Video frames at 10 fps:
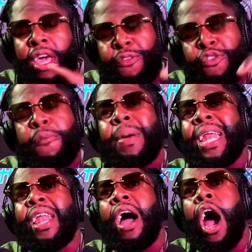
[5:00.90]
if you've
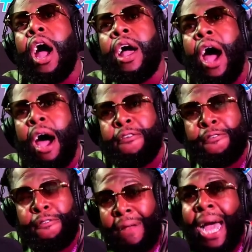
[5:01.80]
been on a
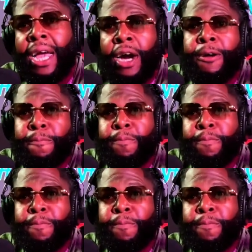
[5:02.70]
flyer,